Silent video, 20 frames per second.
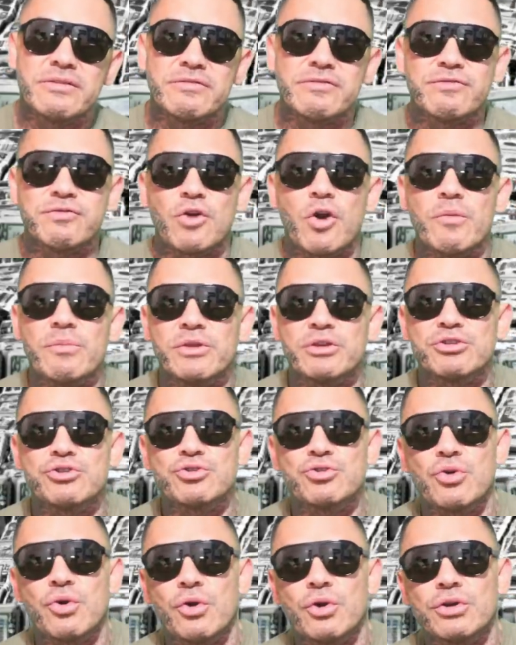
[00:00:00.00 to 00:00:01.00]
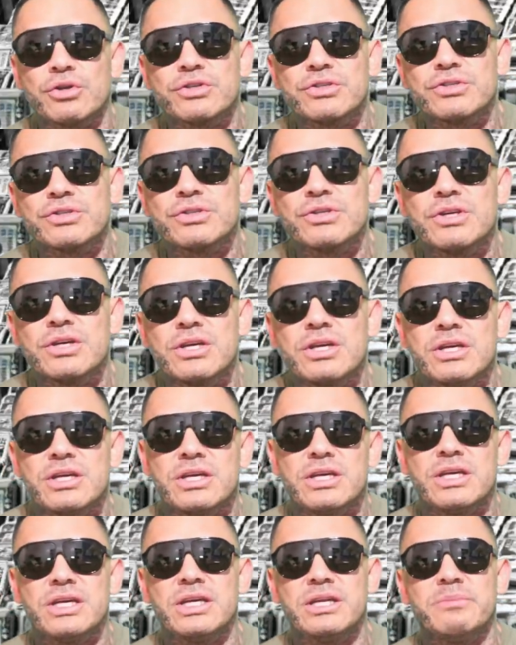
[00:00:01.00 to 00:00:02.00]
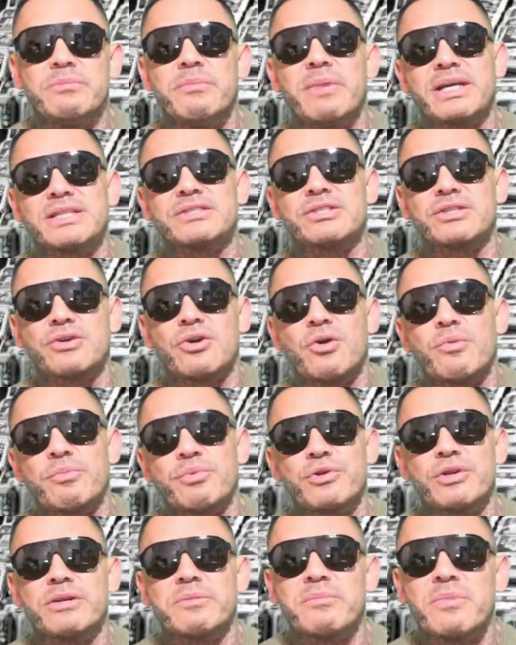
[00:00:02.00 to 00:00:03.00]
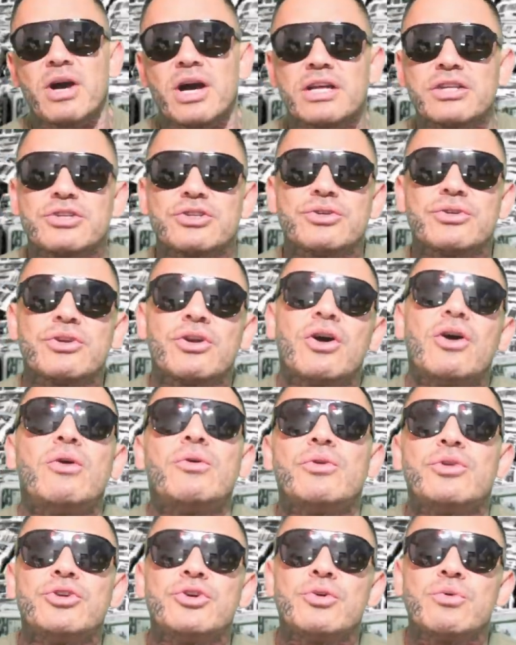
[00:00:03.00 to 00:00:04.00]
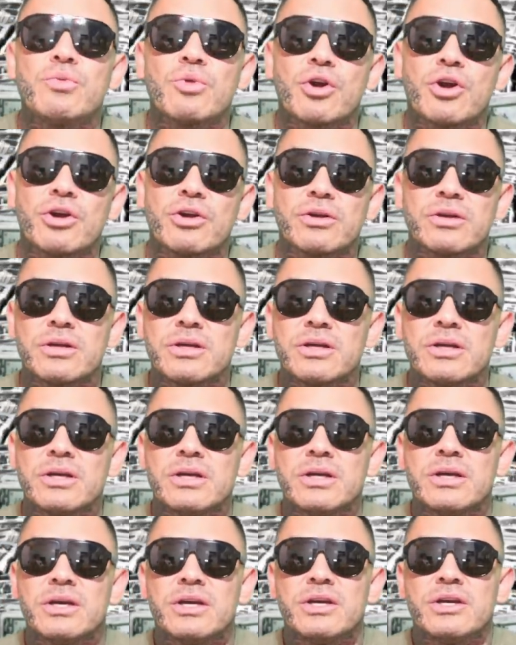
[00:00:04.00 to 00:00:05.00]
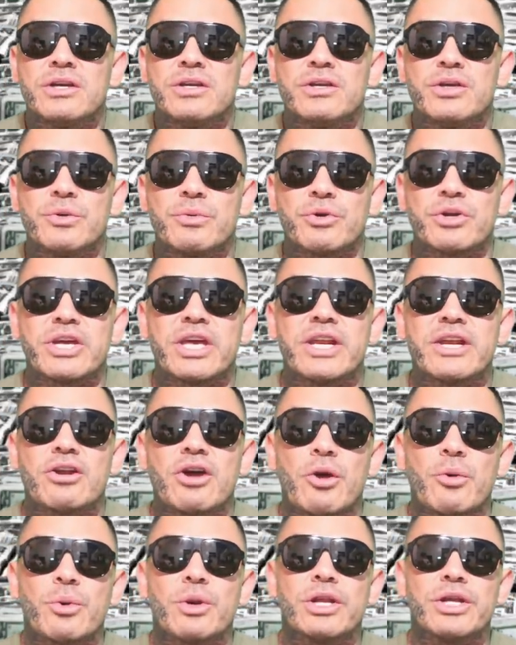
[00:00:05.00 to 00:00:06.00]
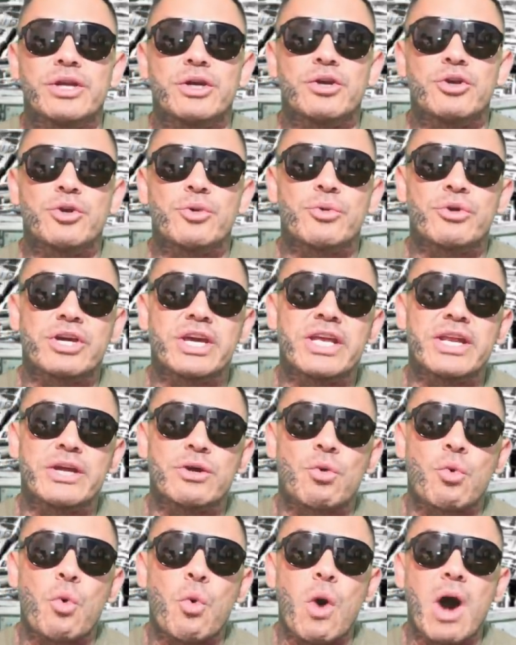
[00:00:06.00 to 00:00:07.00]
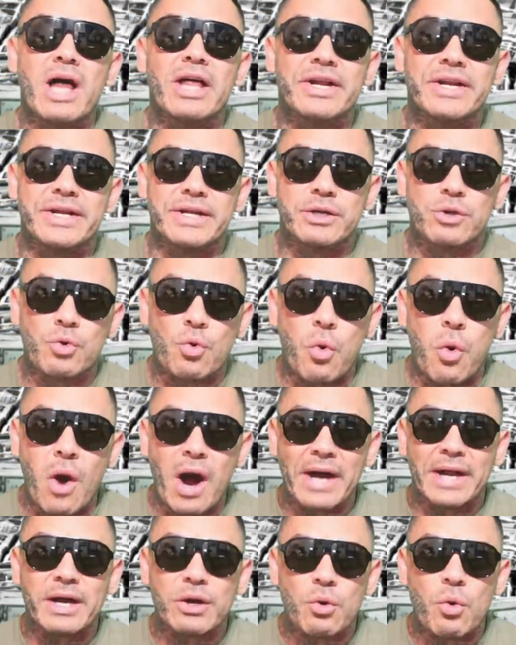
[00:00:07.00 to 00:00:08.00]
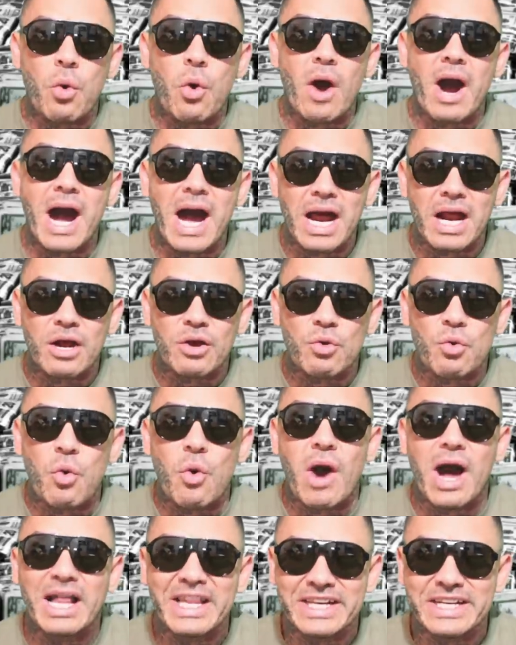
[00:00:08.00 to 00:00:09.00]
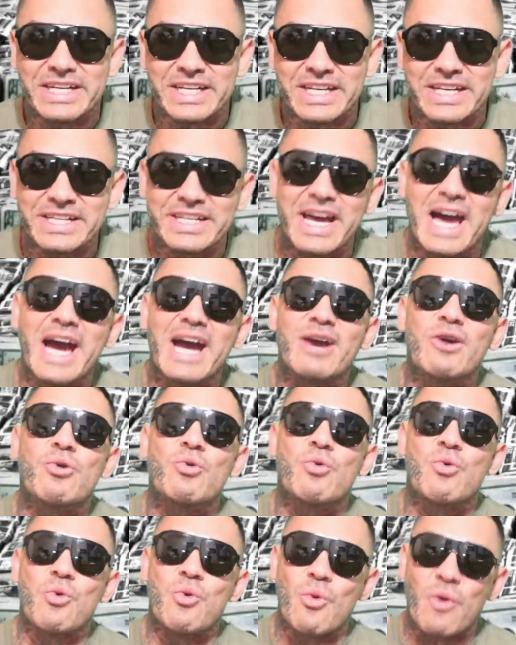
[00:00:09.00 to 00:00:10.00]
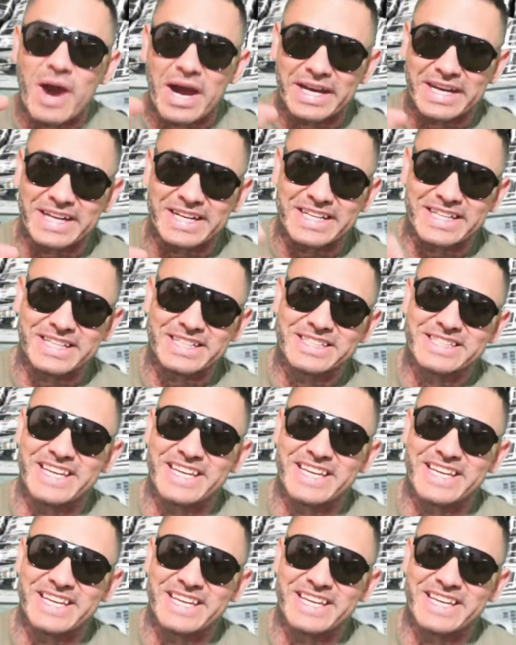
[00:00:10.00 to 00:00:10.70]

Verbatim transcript: from the source in Mexico, pretty much. You know, you weren't you were getting already, you were getting quality, qua, qua, quality, not quantity.